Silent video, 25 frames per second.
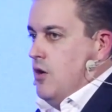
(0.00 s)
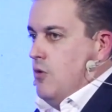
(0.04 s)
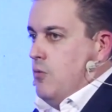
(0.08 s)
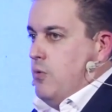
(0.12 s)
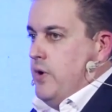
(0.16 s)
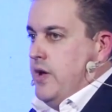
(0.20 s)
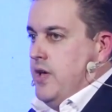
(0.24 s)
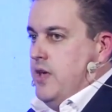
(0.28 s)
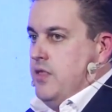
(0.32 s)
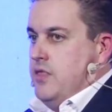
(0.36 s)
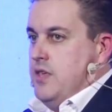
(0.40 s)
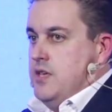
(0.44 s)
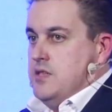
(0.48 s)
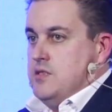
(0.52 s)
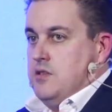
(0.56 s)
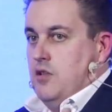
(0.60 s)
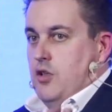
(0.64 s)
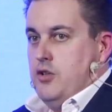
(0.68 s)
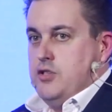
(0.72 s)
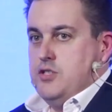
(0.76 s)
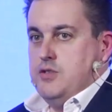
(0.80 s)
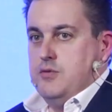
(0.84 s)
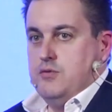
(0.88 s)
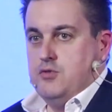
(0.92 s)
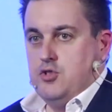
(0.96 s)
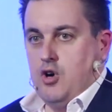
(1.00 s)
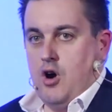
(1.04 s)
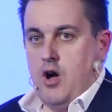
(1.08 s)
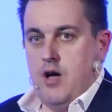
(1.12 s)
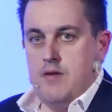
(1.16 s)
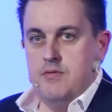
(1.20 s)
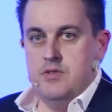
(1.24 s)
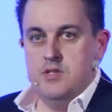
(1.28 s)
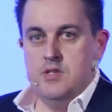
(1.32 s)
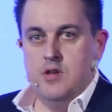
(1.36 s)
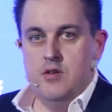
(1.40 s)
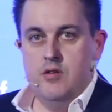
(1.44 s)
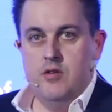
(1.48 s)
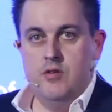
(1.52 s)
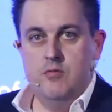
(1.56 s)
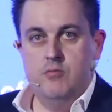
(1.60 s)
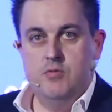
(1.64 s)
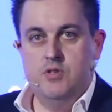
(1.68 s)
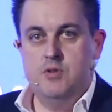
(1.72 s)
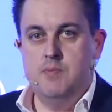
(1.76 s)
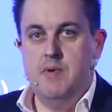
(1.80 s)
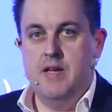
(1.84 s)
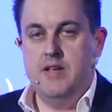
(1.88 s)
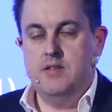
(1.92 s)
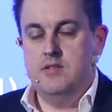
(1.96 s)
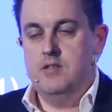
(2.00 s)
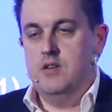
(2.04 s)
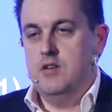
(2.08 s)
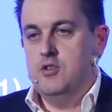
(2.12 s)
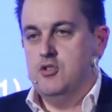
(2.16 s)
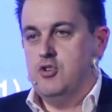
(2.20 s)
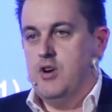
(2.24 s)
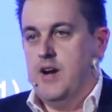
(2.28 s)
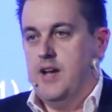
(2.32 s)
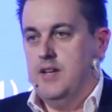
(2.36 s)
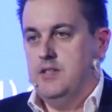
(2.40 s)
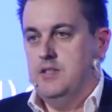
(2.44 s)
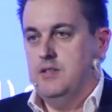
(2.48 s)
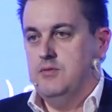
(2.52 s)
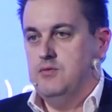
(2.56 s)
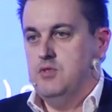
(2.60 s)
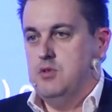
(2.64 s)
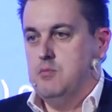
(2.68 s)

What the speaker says: where there's lots of drivers on it, which makes it attractive